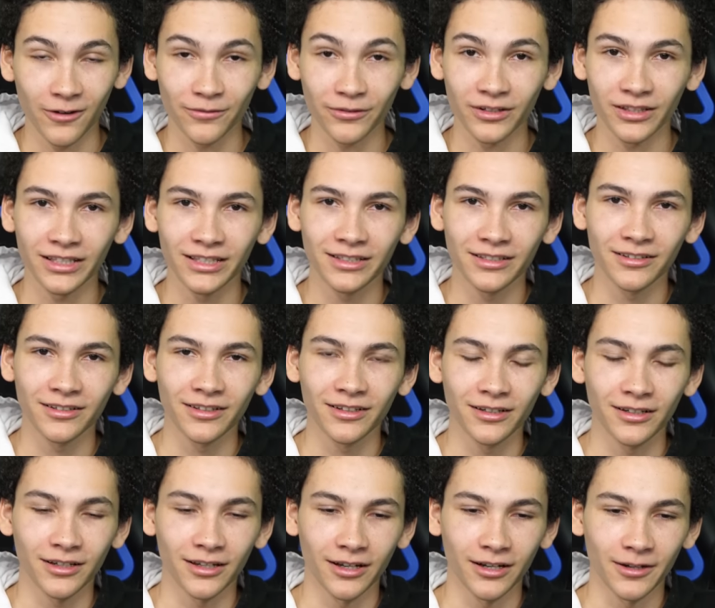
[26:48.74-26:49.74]
However, then
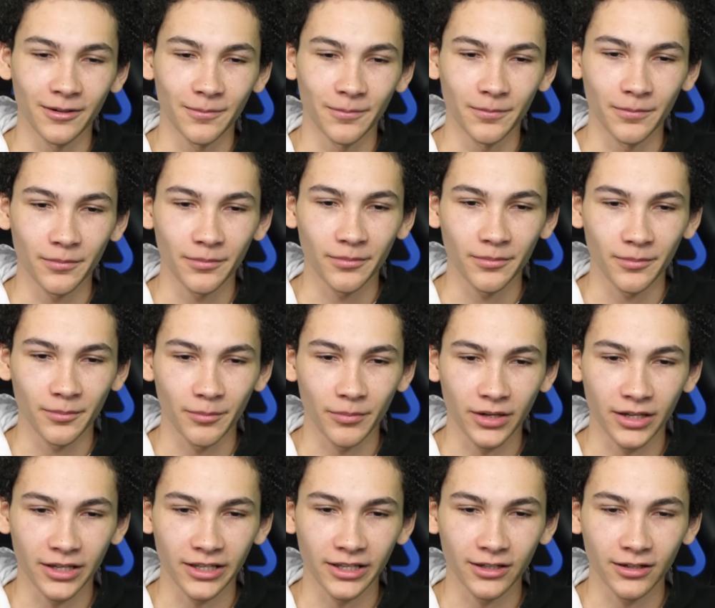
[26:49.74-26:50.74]

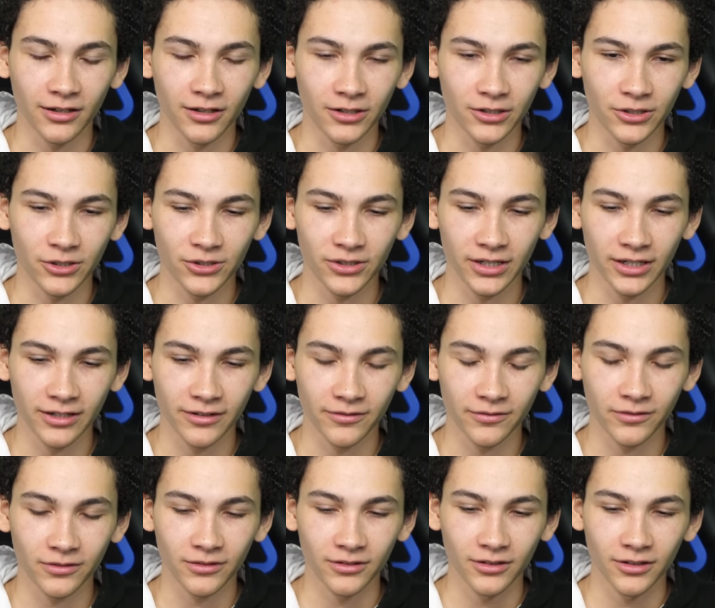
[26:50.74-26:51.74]
my hard
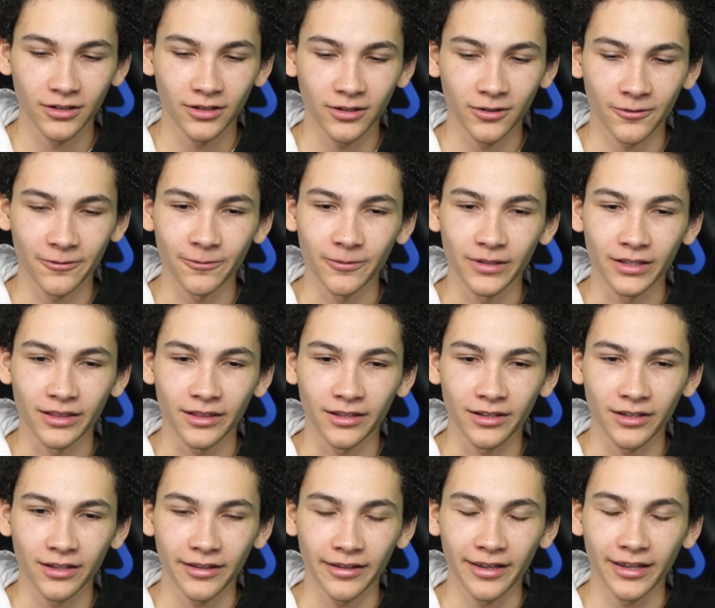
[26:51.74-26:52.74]
drive with
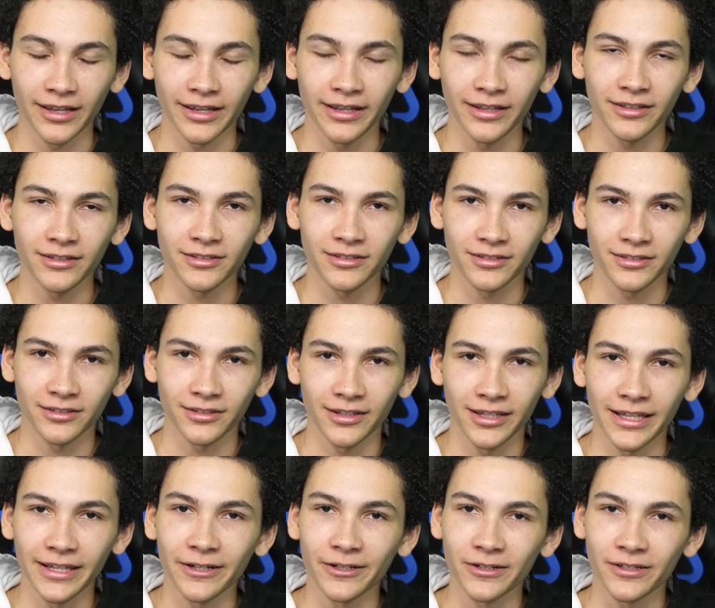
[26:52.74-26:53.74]
8
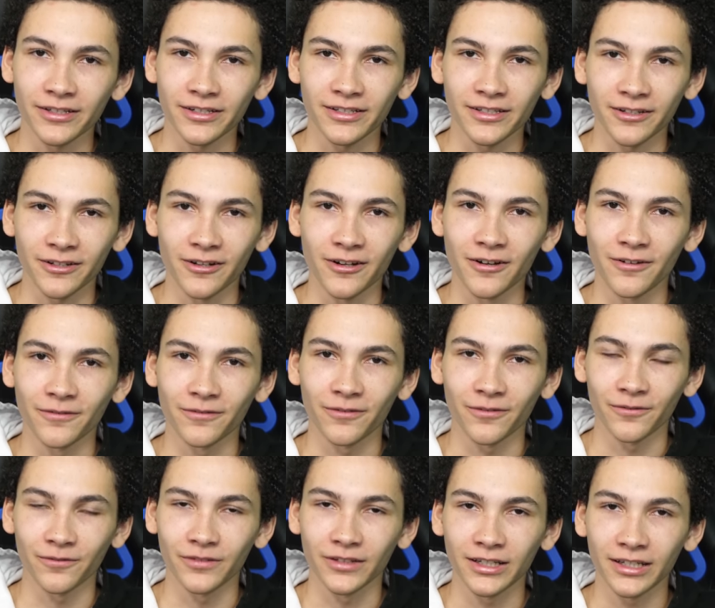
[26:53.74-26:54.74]
years
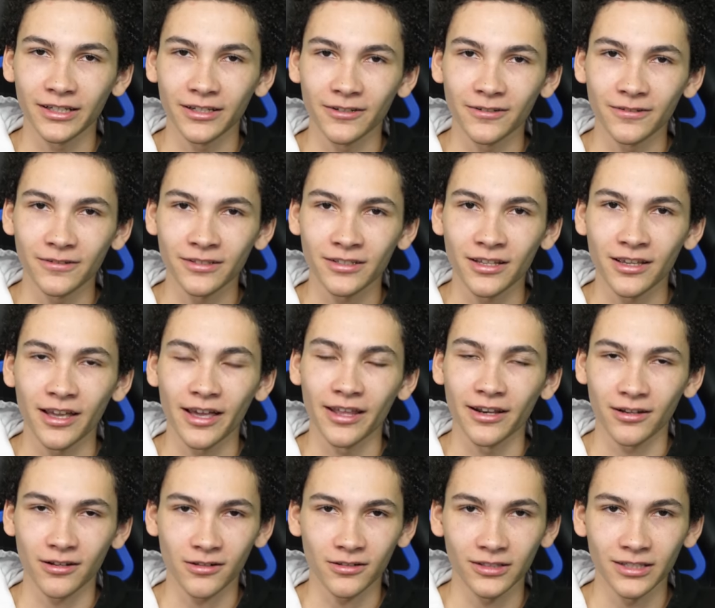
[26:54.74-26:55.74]
of videos
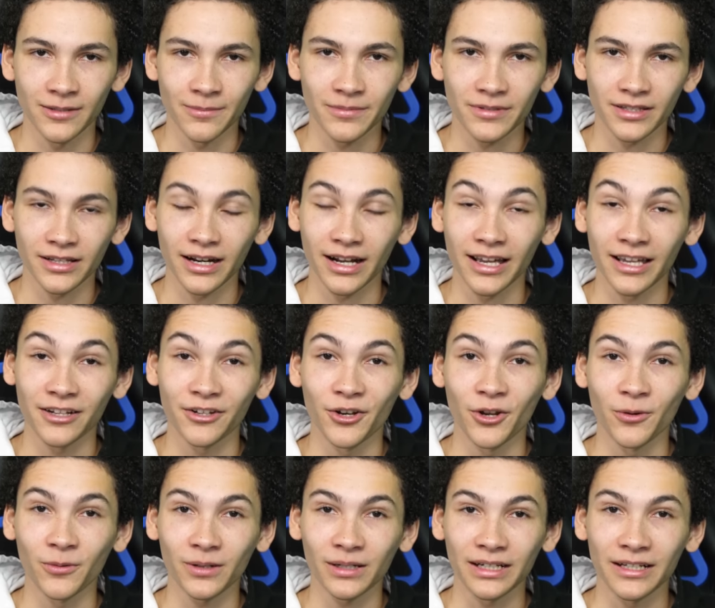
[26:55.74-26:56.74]
and clips that I had
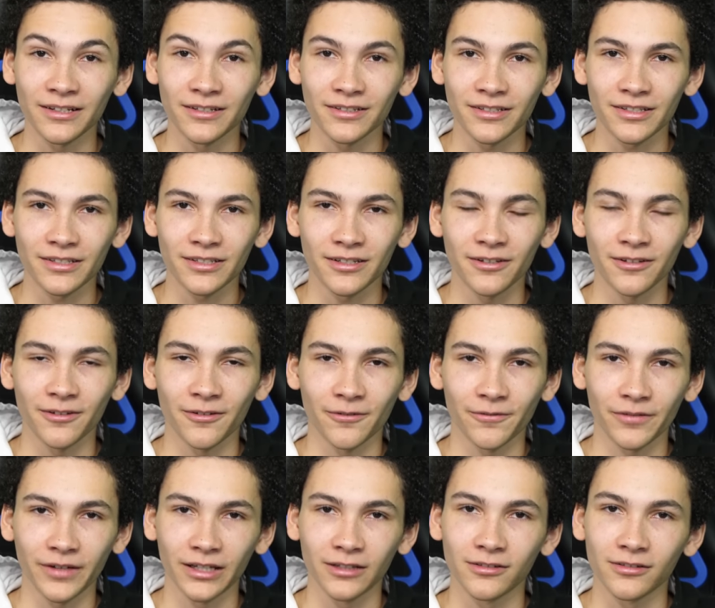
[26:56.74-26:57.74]
nowhere else
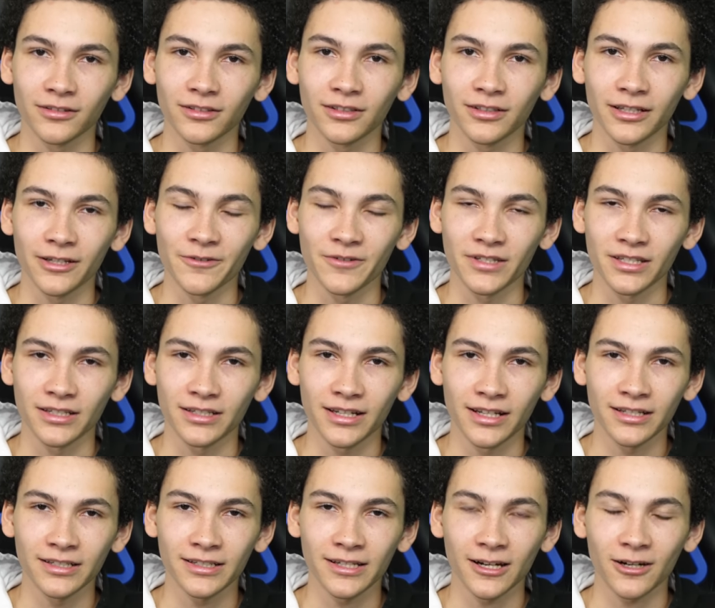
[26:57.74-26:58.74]
failed. It was a
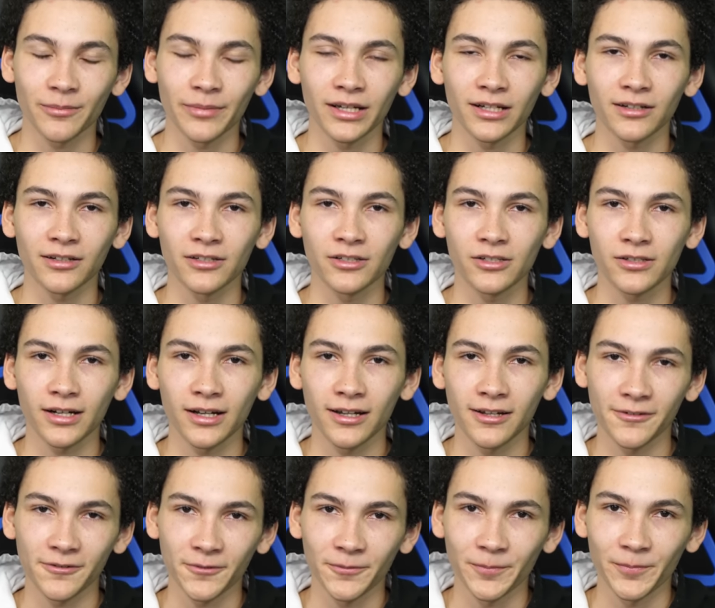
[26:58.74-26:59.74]
10 terabyte hard
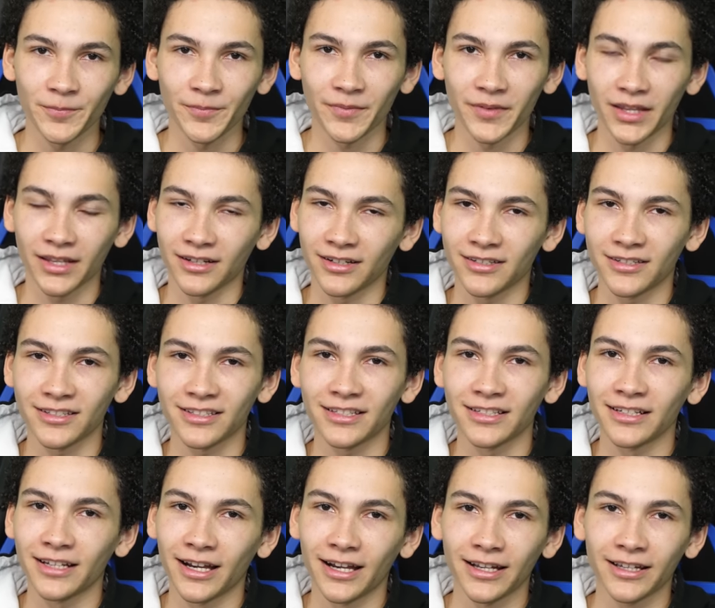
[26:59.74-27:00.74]
drive and it
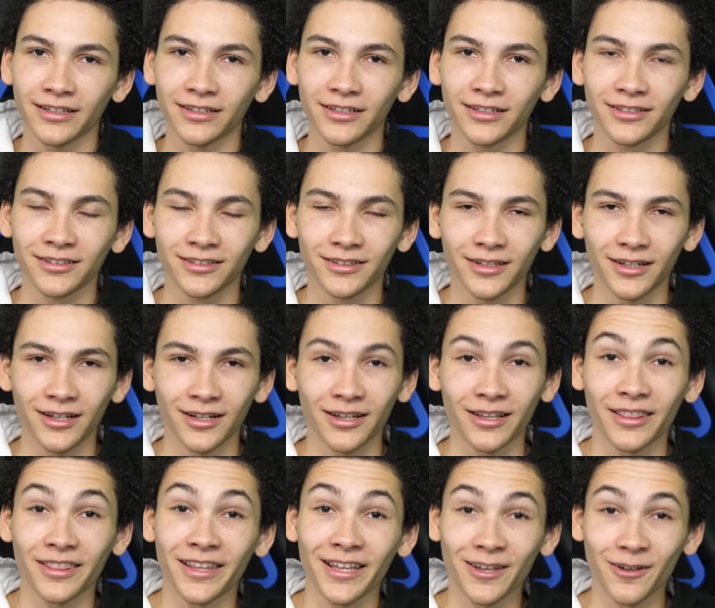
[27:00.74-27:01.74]
just died.
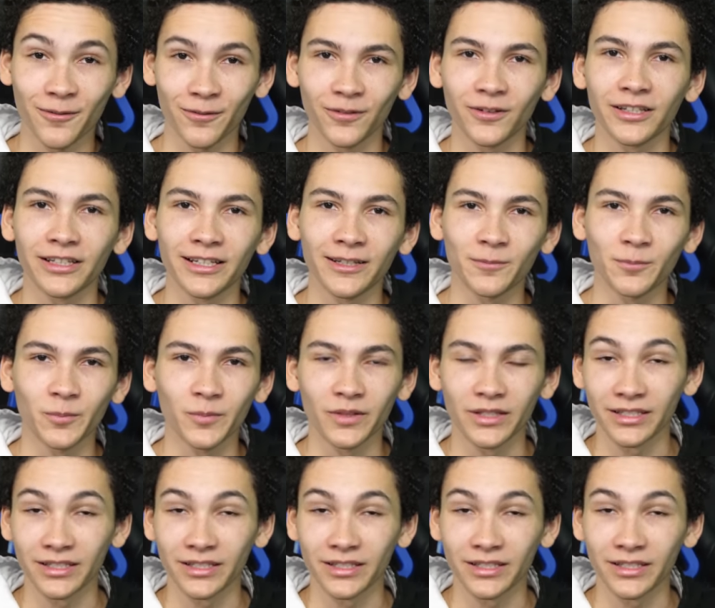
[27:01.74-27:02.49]
Thankfully,